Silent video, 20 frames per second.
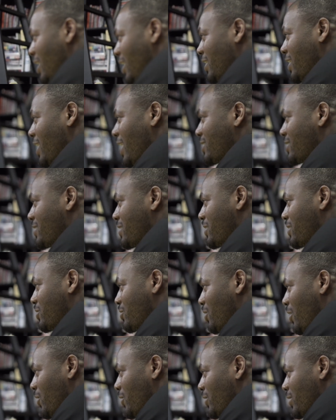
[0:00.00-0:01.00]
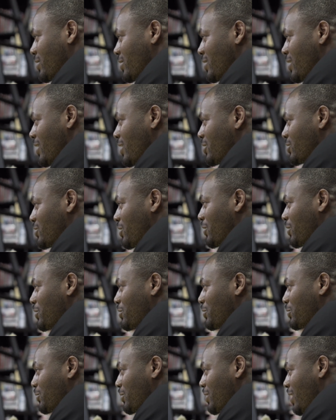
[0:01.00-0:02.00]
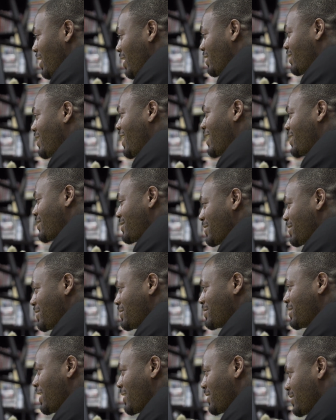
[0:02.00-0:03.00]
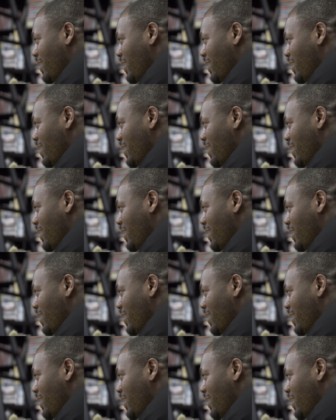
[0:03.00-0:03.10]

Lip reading: and constantly growing. So you got to constantly take